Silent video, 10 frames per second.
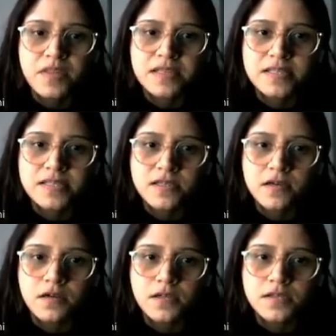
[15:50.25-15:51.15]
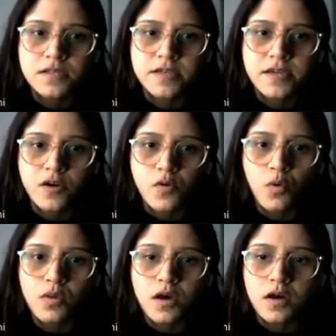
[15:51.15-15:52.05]
these circles here
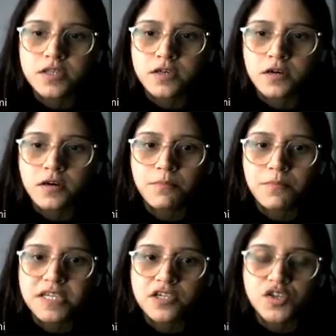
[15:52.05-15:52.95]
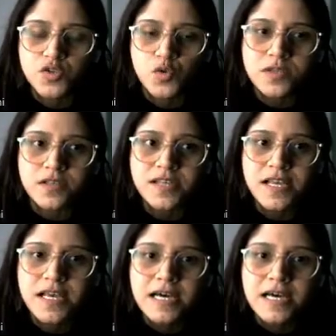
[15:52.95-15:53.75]
all are the blazar sources